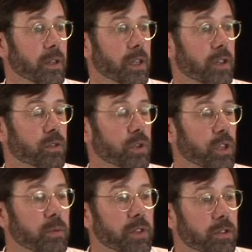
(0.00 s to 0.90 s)
its real
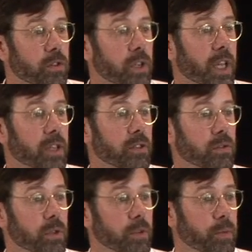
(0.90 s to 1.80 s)
mystery and its
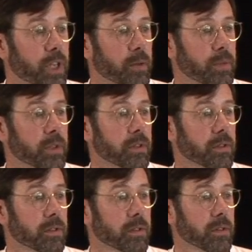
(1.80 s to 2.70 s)
real
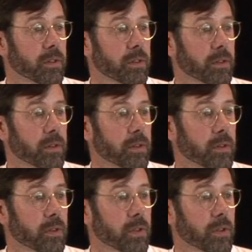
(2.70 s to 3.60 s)
purpose,
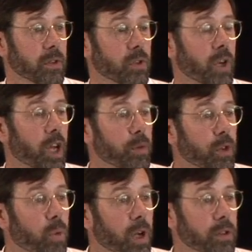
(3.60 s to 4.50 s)
to help the
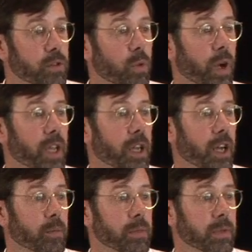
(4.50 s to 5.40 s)
world to wake
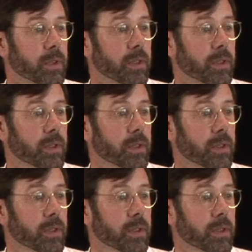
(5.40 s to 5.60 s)
up.